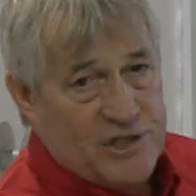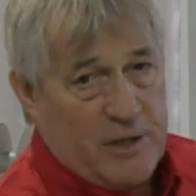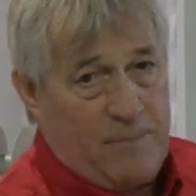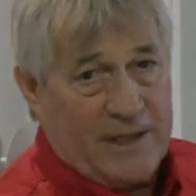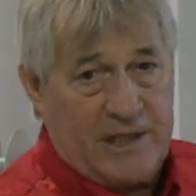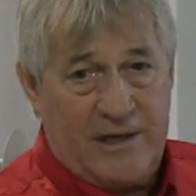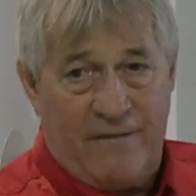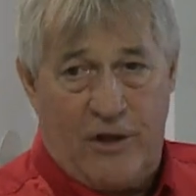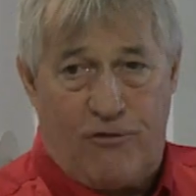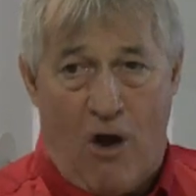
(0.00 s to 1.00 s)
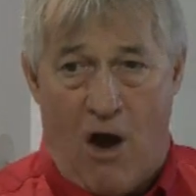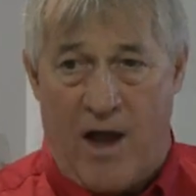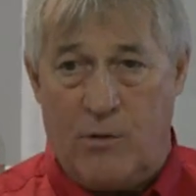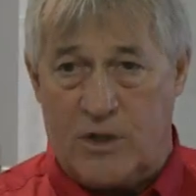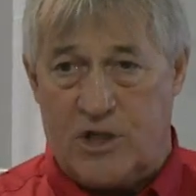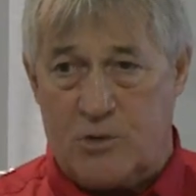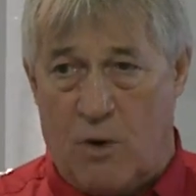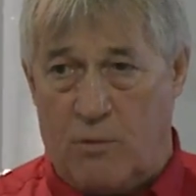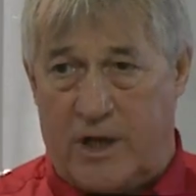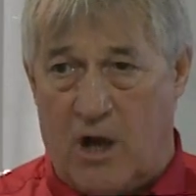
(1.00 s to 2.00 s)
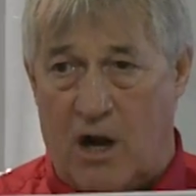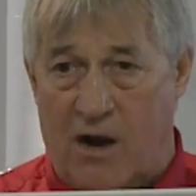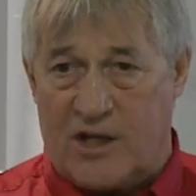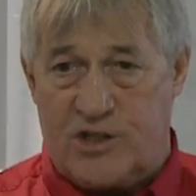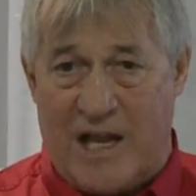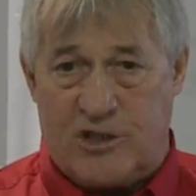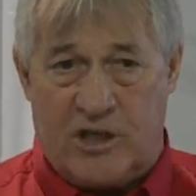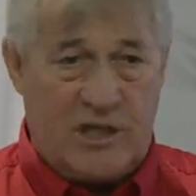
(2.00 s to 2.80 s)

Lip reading: depicted in the drawing, which is what we call our extension